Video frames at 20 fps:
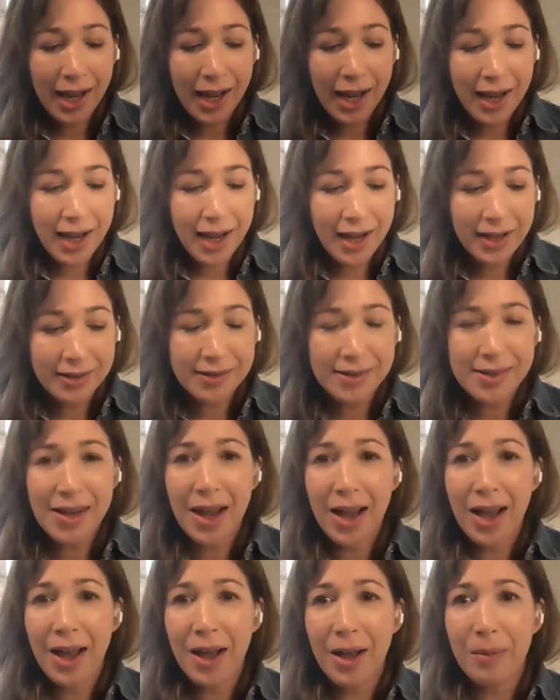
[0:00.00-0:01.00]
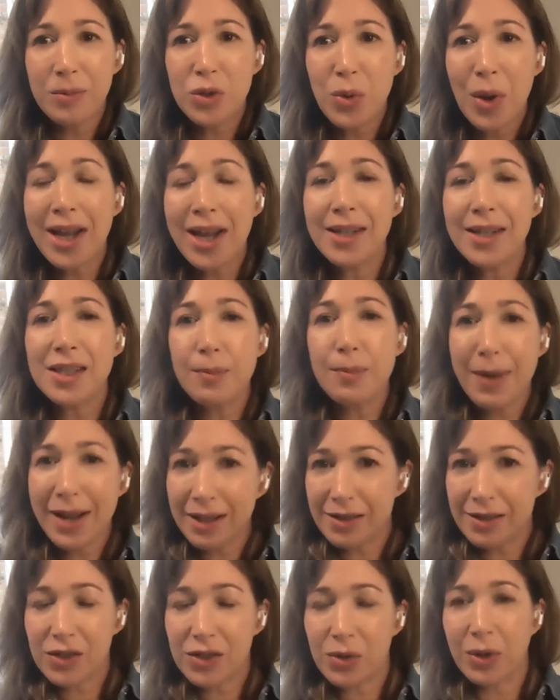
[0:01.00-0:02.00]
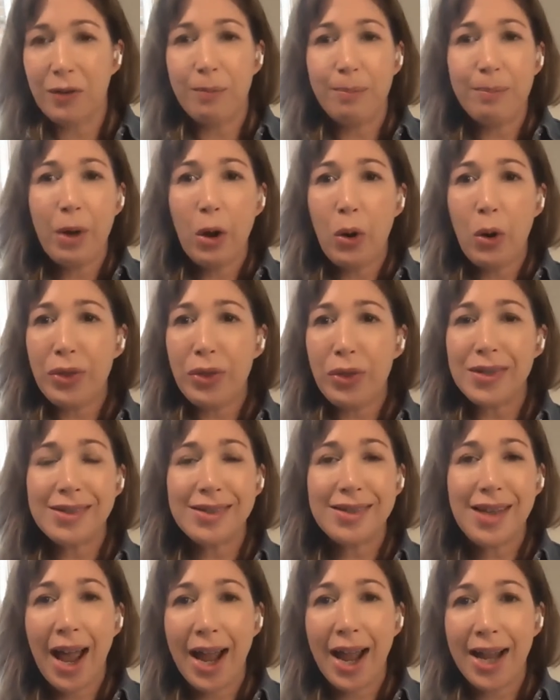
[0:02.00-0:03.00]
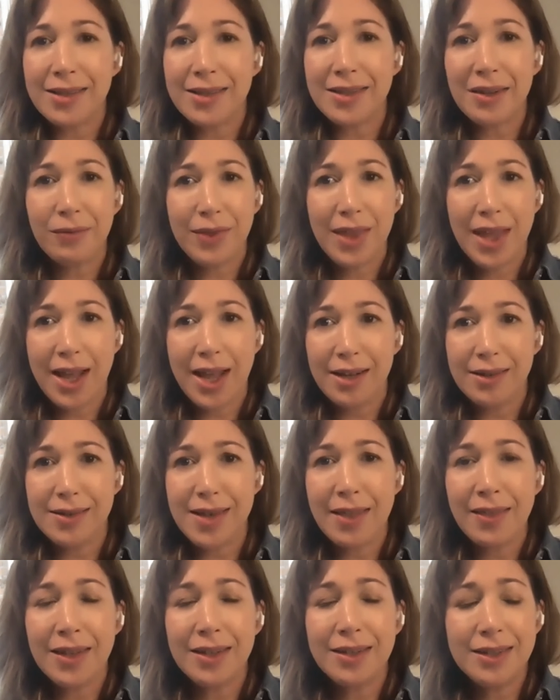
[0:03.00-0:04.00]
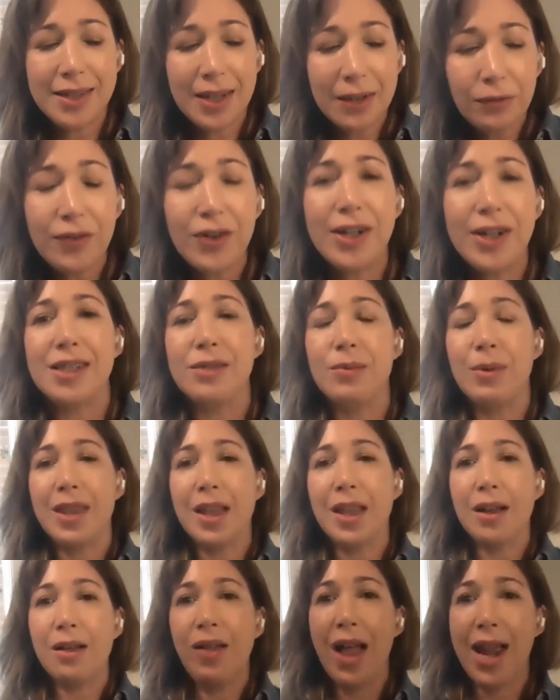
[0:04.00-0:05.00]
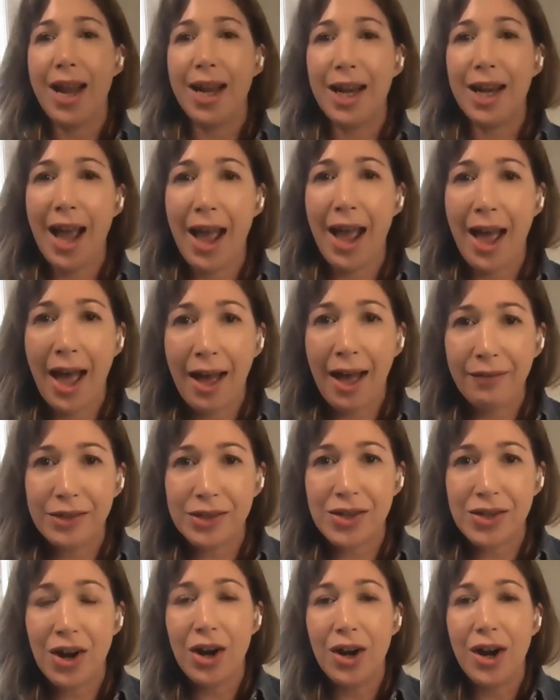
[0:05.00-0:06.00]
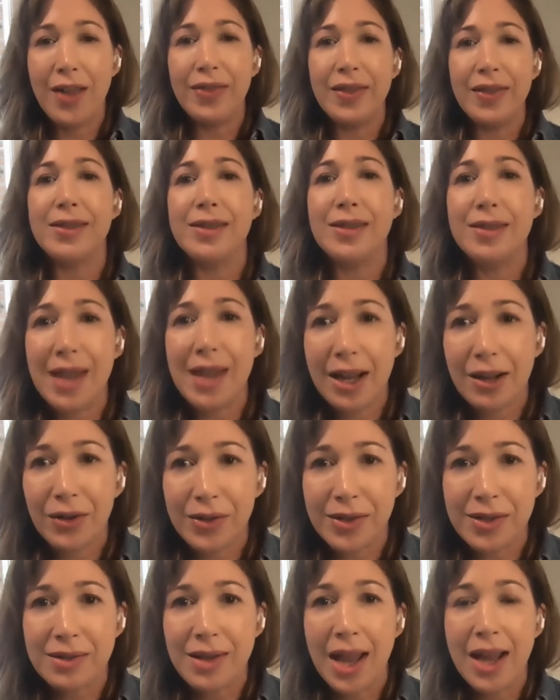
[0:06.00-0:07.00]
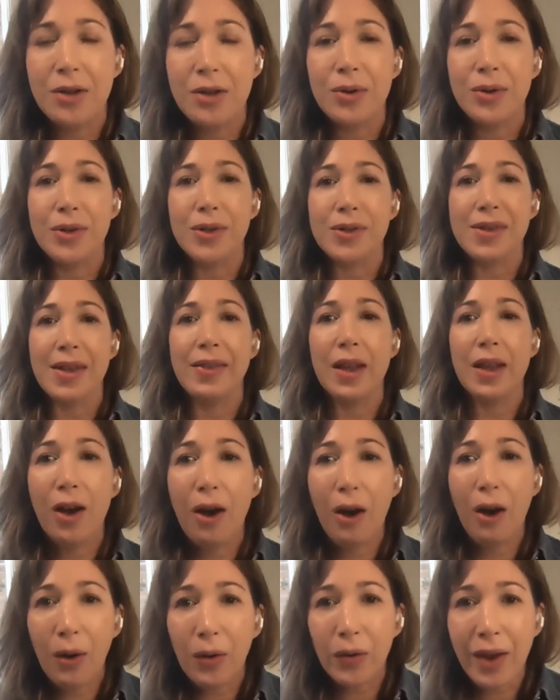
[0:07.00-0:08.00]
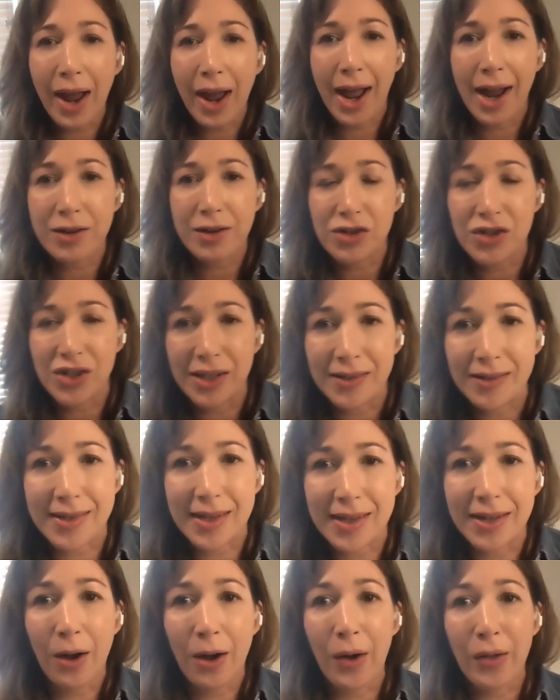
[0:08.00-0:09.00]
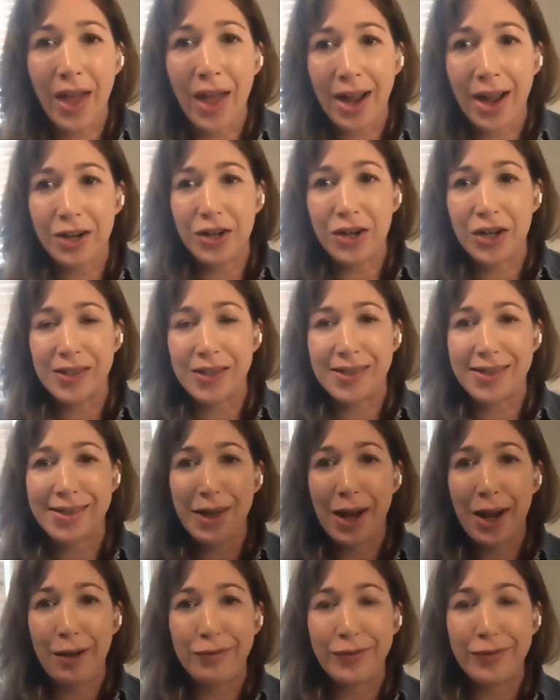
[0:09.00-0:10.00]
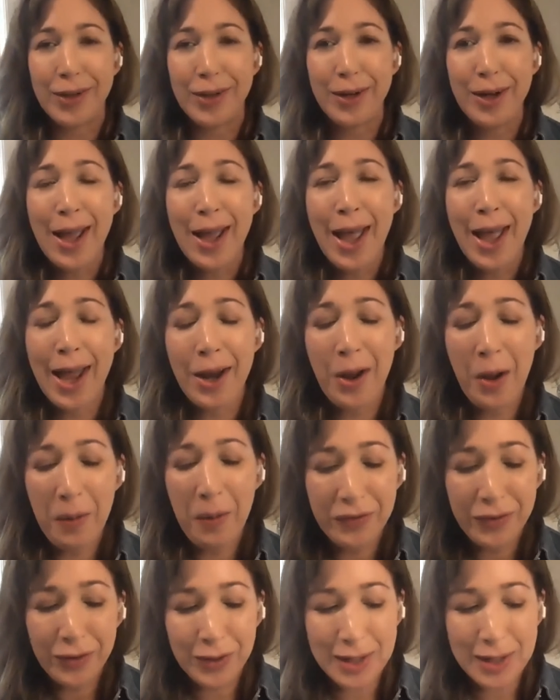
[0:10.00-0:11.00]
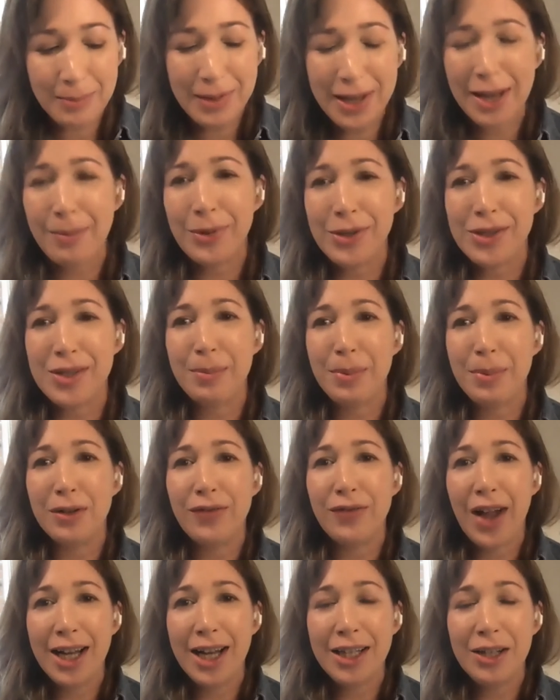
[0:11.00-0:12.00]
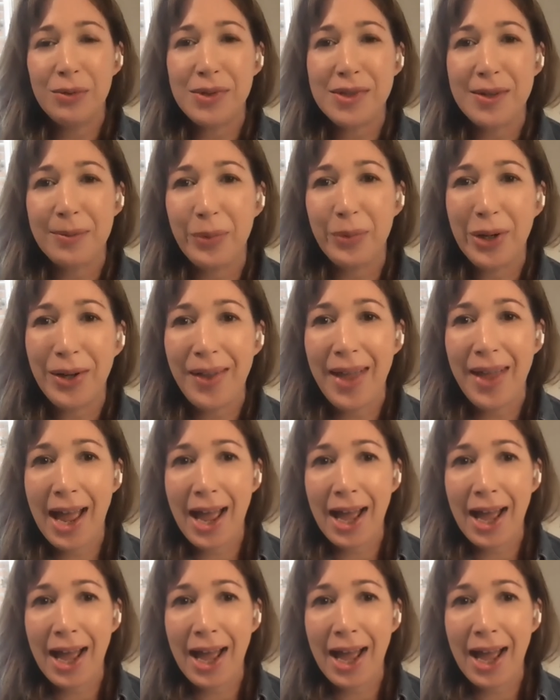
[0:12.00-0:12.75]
And so I can speak to sort of both sides of things and the difference with the client avatar and the sales cycles and the call to actions and all that good stuff, and hopefully be able to provide you some real